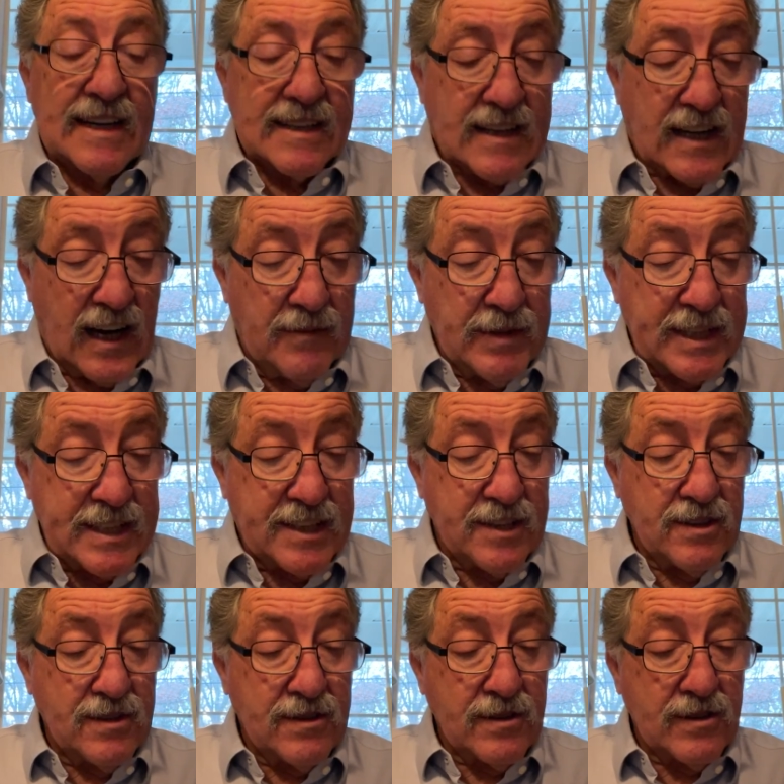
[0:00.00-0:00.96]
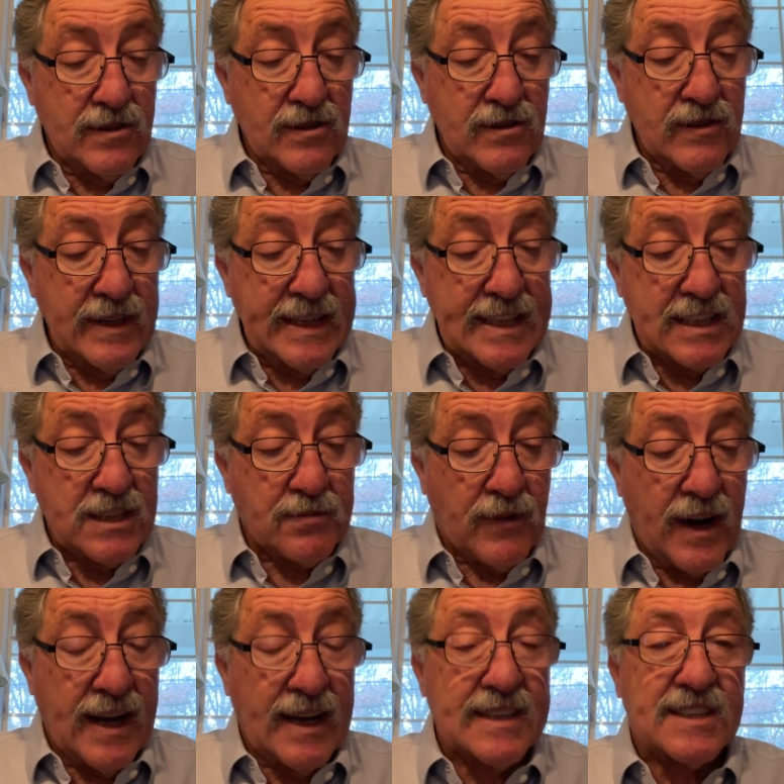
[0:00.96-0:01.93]
Come into His
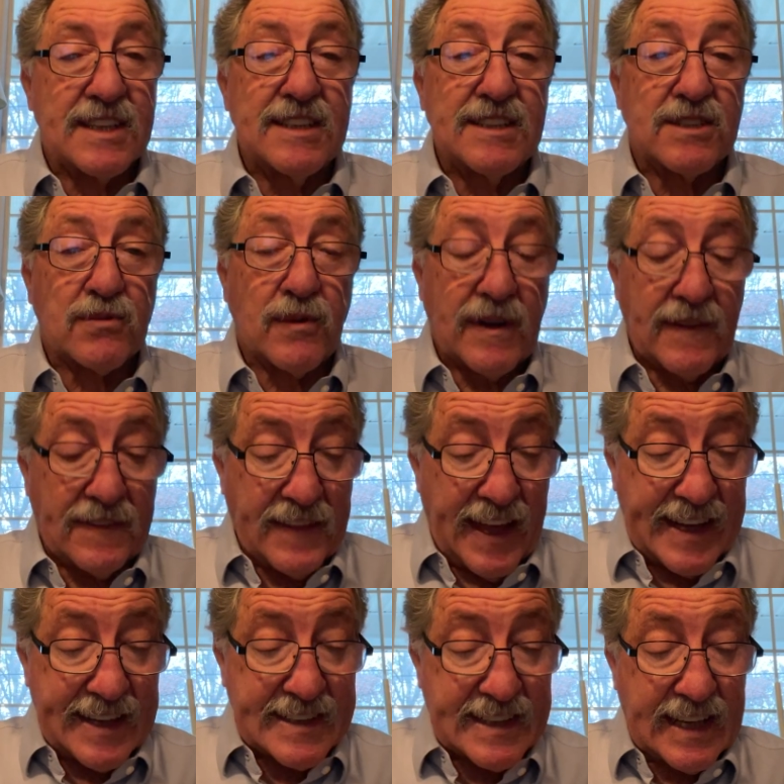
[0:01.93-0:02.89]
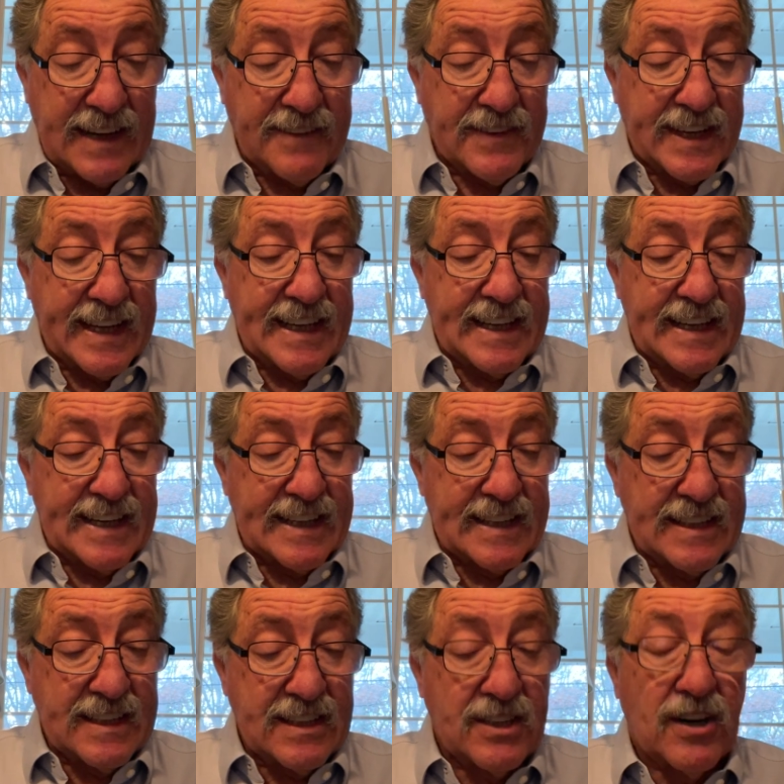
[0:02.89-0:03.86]
presence with thanksgiving
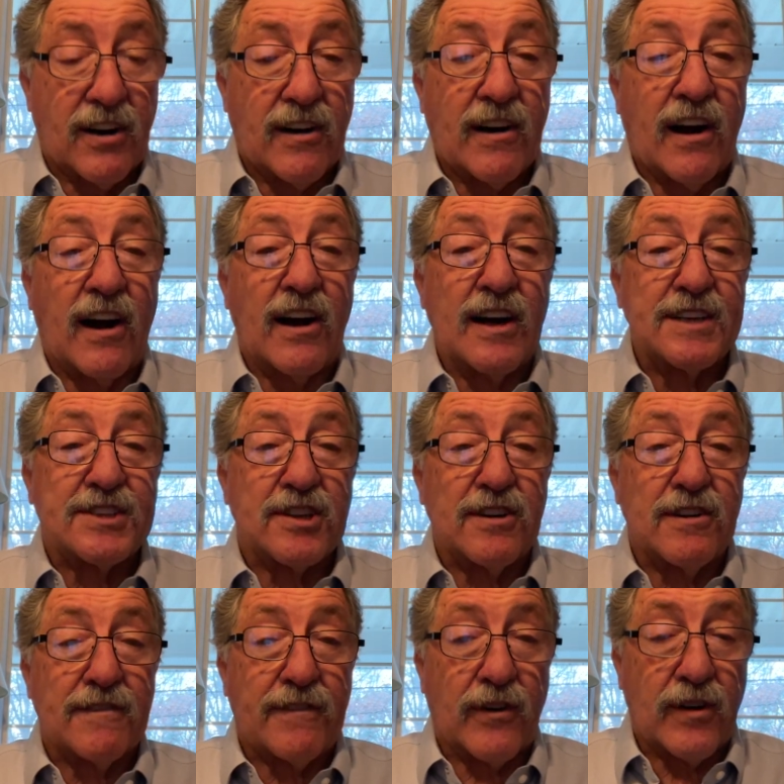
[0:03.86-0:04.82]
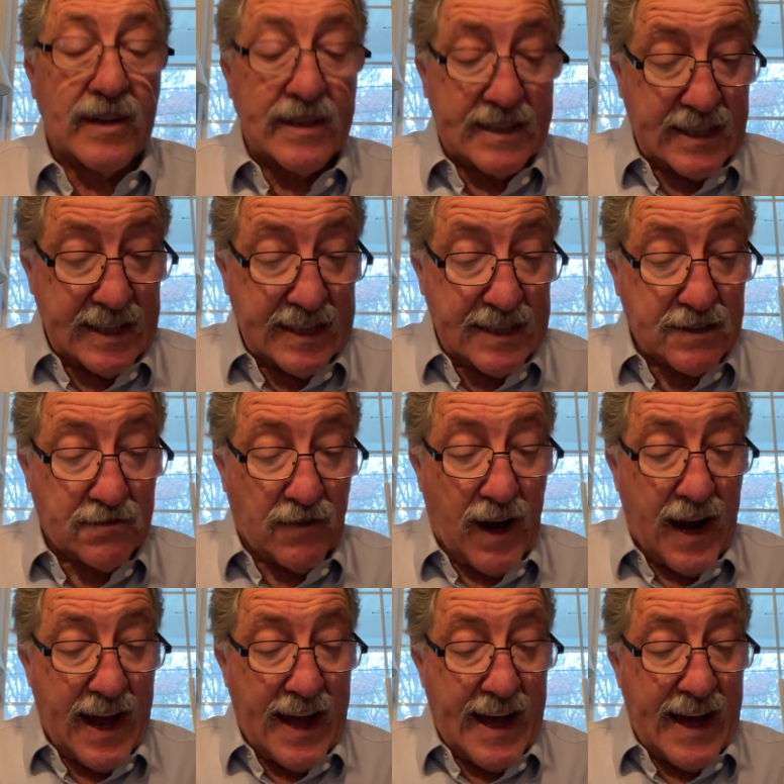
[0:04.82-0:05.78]
in your heart. Your voice is
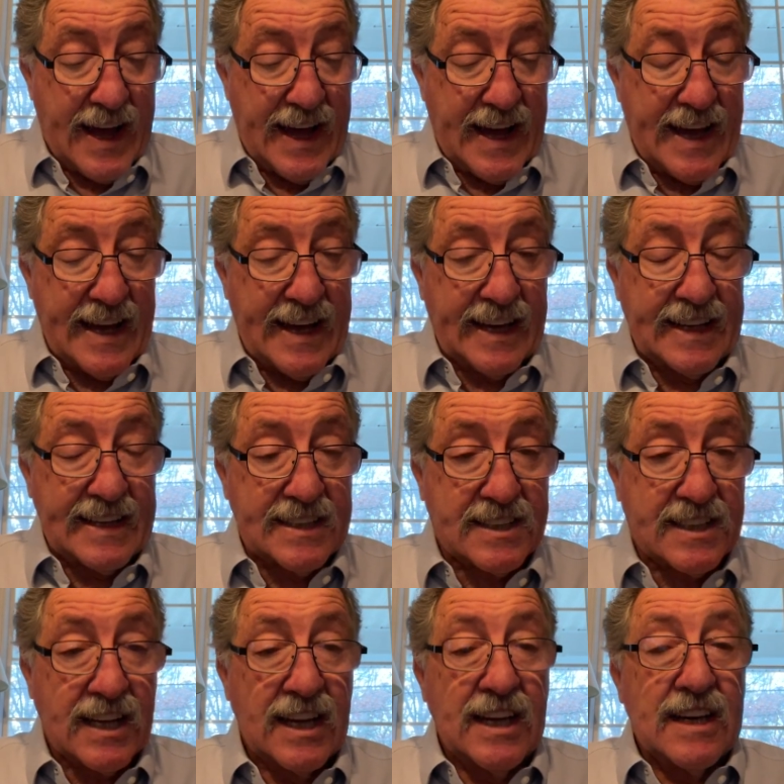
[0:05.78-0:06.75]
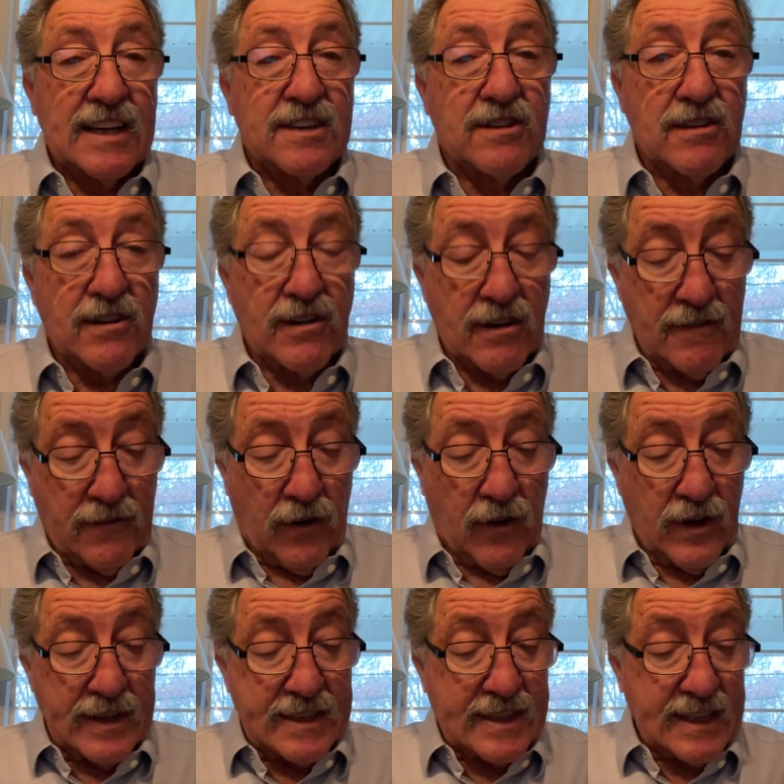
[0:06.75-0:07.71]
raised, your
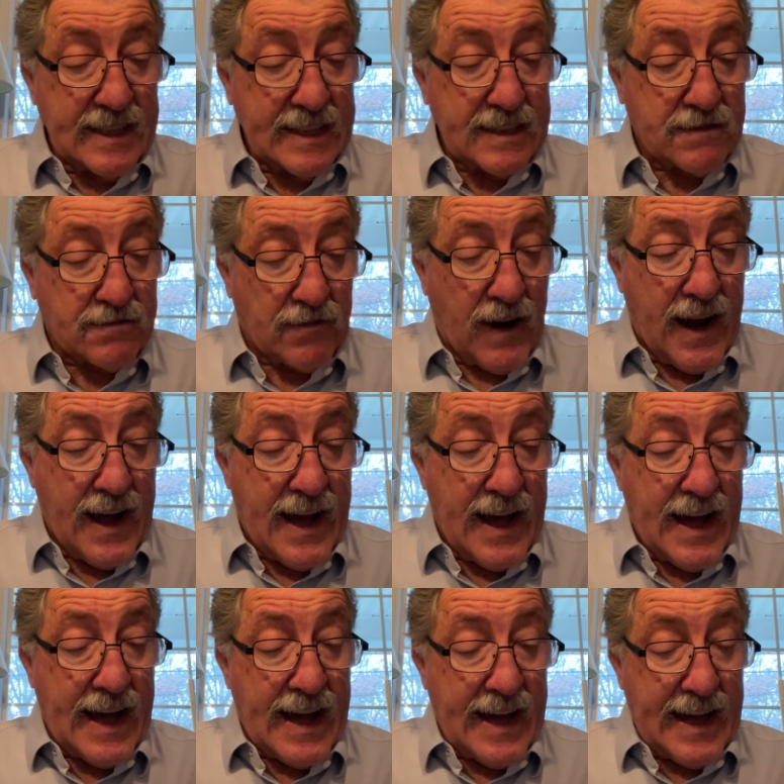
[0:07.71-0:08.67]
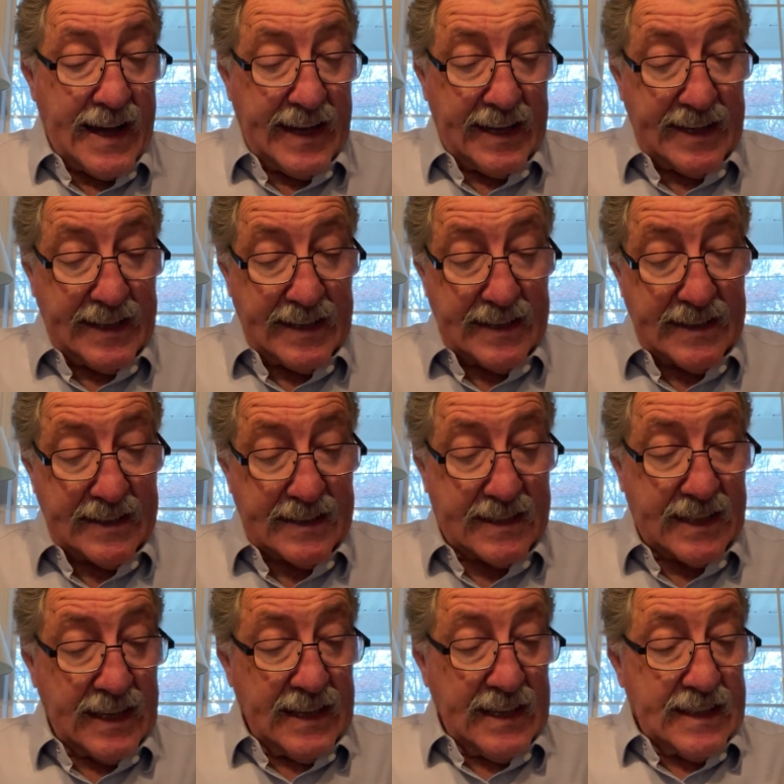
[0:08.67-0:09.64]
voice is
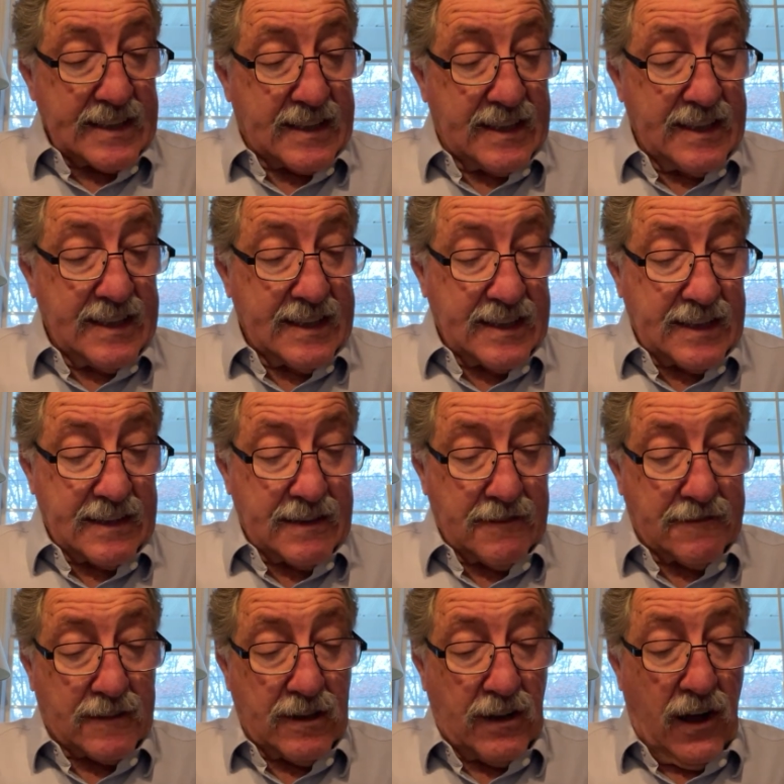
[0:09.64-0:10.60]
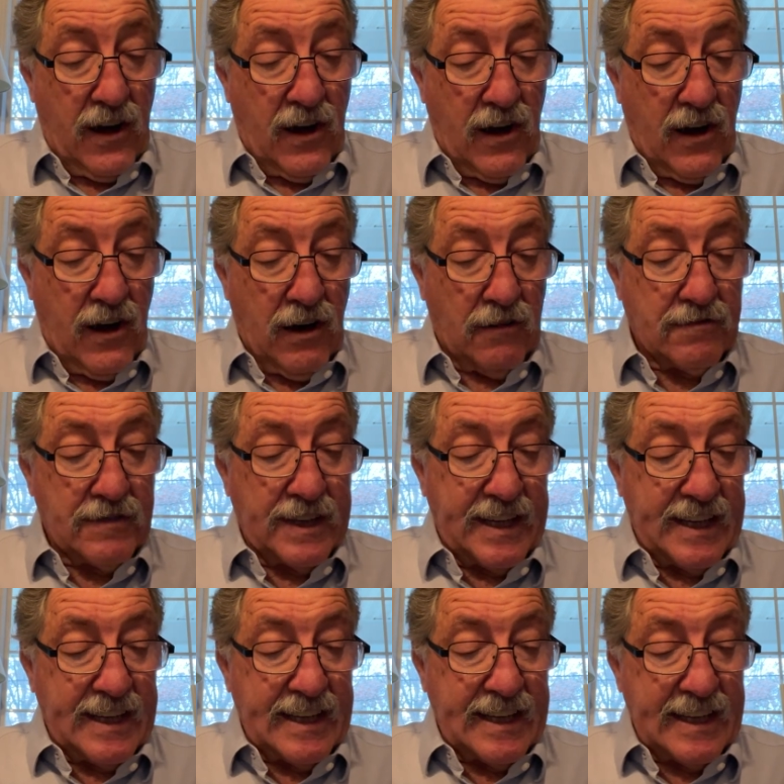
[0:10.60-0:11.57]
raised. Give
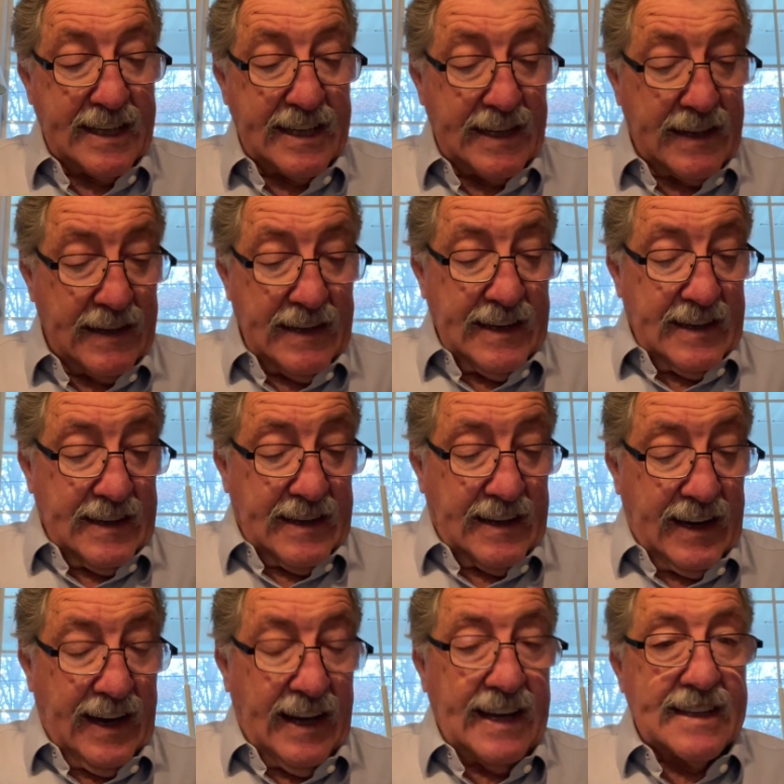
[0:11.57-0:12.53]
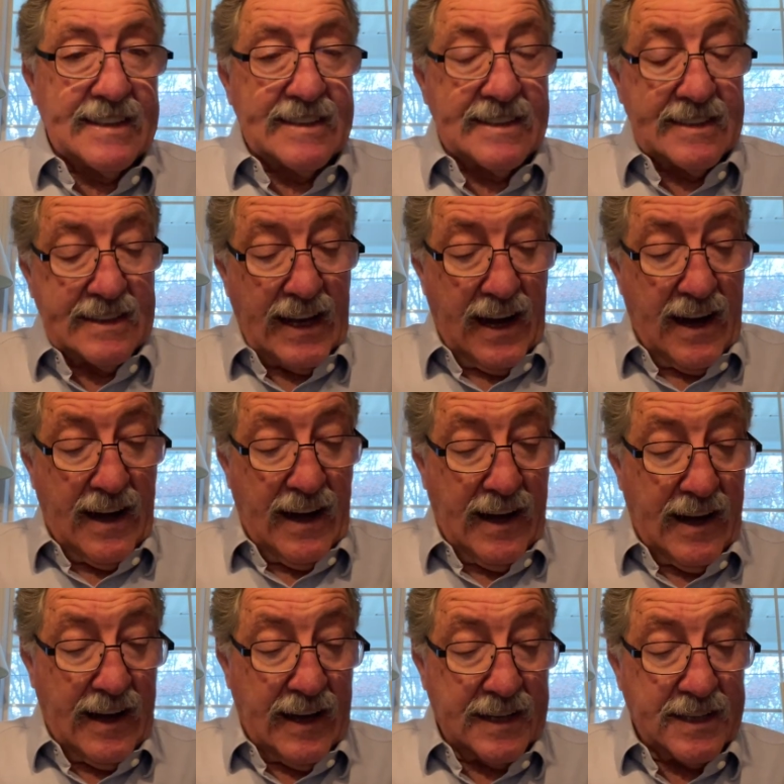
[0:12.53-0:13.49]
glory and
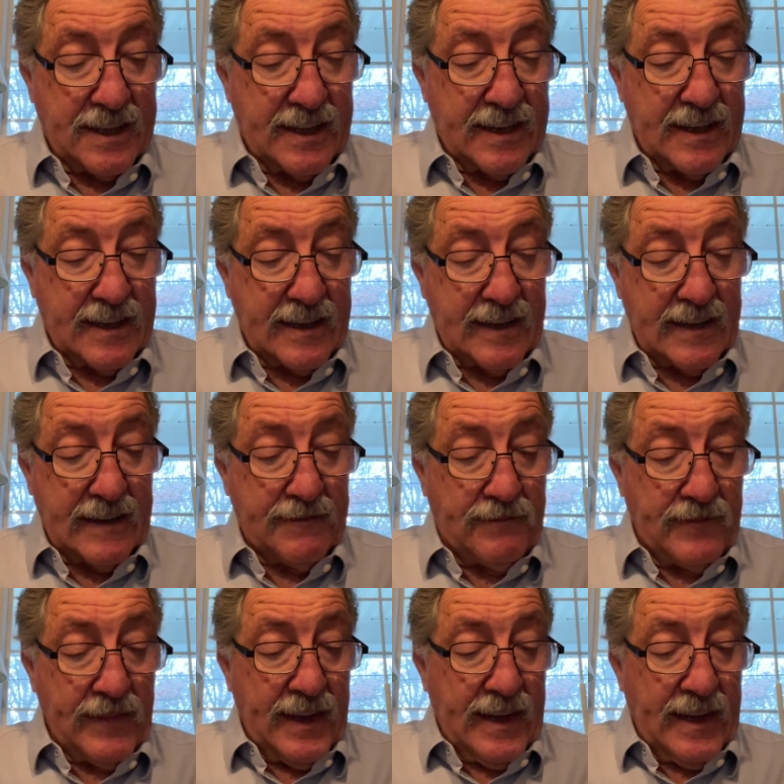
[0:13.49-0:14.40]
honor